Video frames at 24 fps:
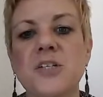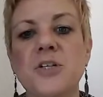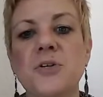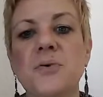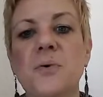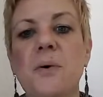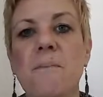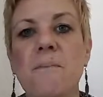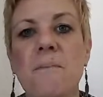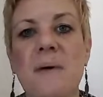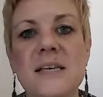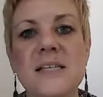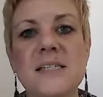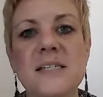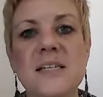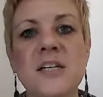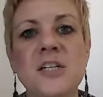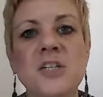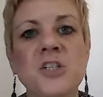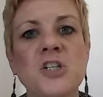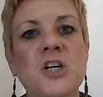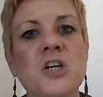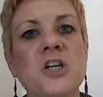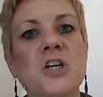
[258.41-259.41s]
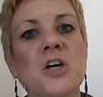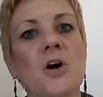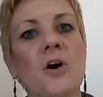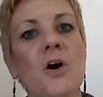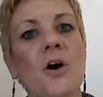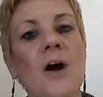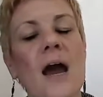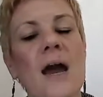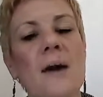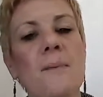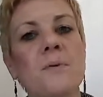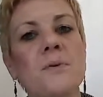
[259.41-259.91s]
you a message and
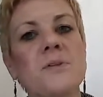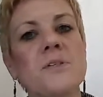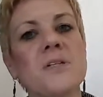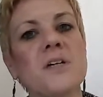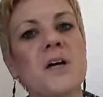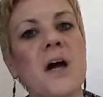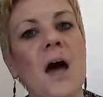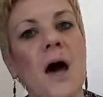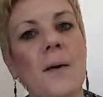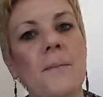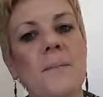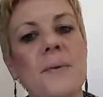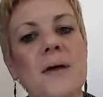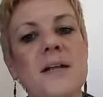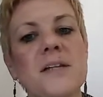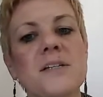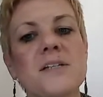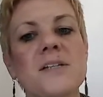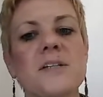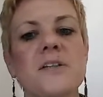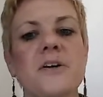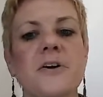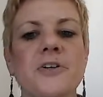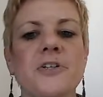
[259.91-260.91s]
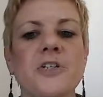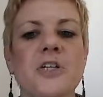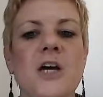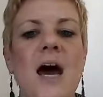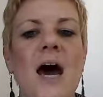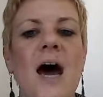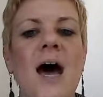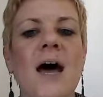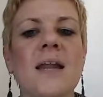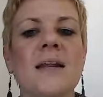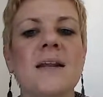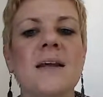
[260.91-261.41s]
you're able to come into their
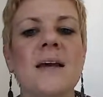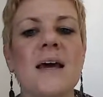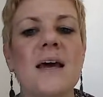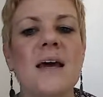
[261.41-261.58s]
chat,